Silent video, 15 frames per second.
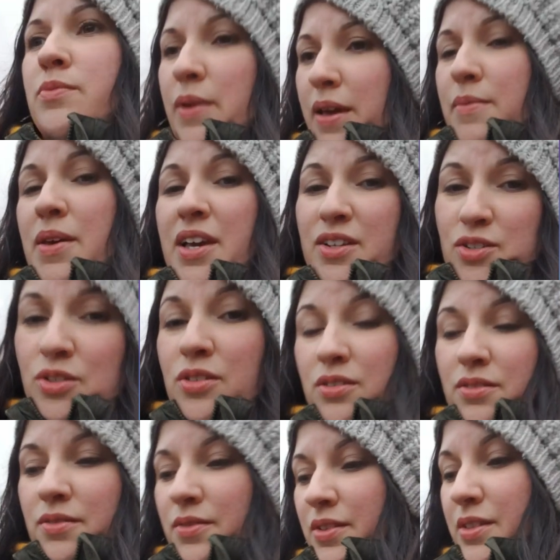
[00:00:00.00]
Maybe I do.
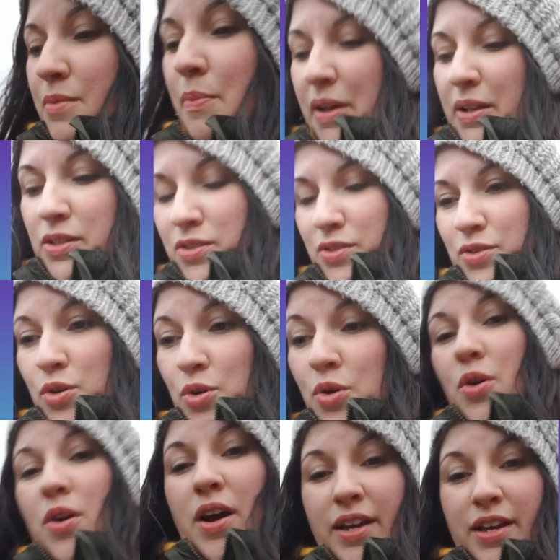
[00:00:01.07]
It depends to
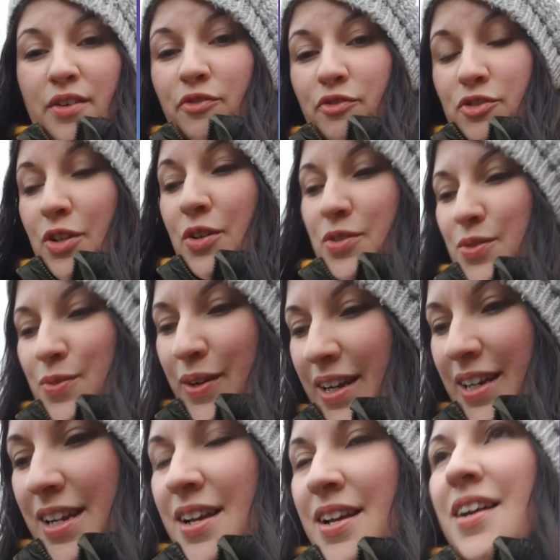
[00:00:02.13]
who I gift those, right?